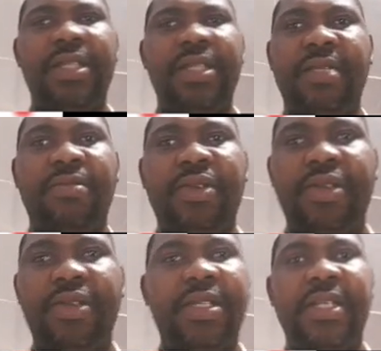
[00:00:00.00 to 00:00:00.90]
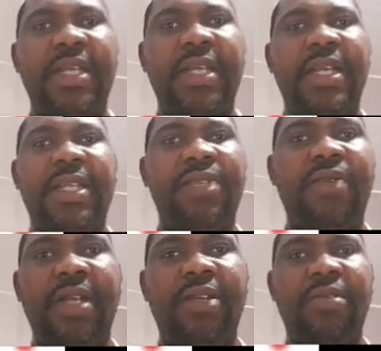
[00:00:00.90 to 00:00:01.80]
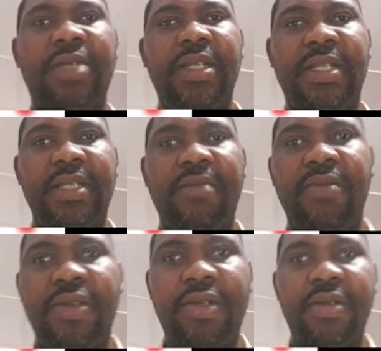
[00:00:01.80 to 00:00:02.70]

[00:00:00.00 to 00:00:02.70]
in motion, is the energy when an object is in motion.